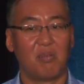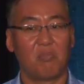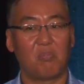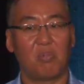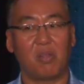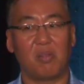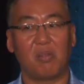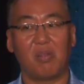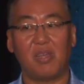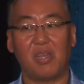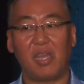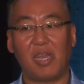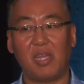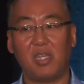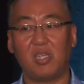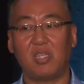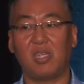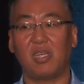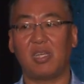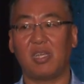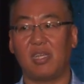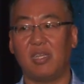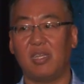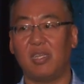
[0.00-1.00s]
but
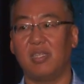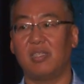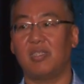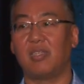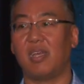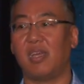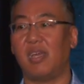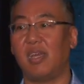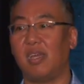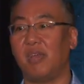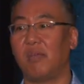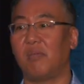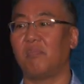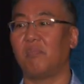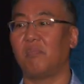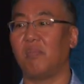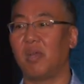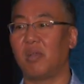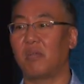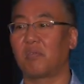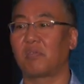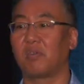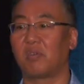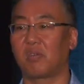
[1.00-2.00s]
aging is a
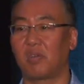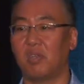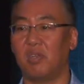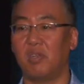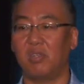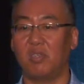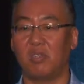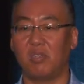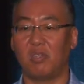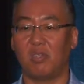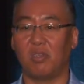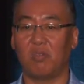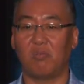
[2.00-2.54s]
medical condition.